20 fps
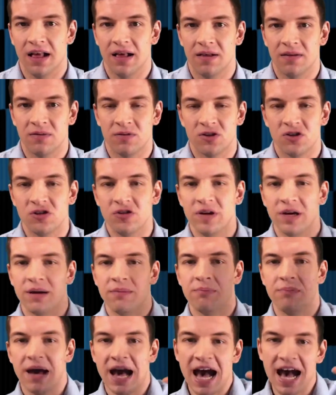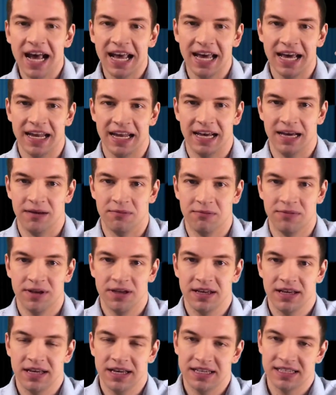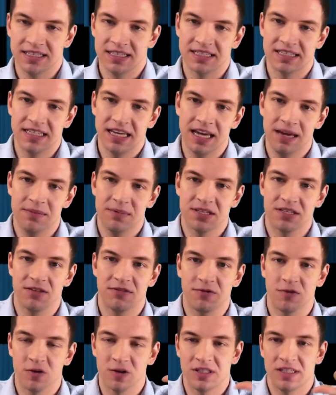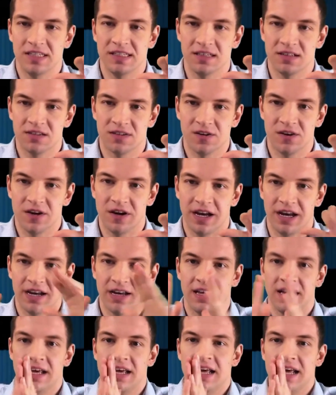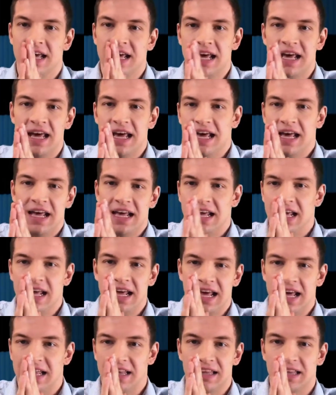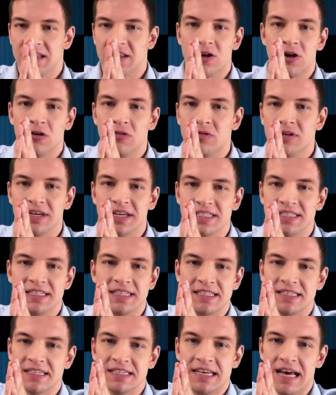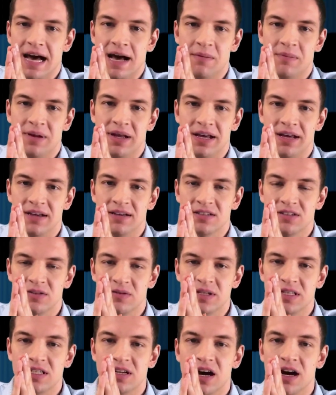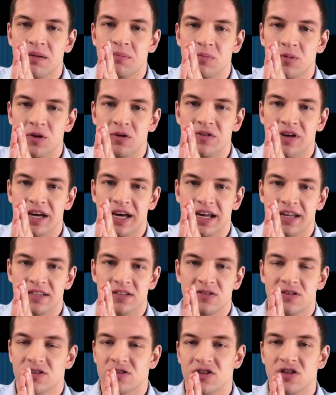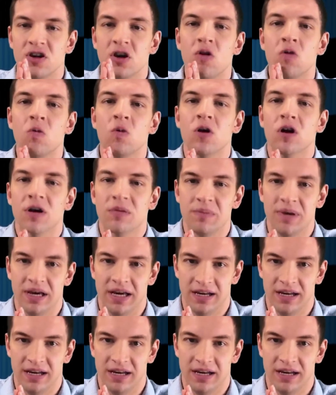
shooting back at him is the same as the force he's exerting, and no distance is happening, so he's not moving it, so there's no work being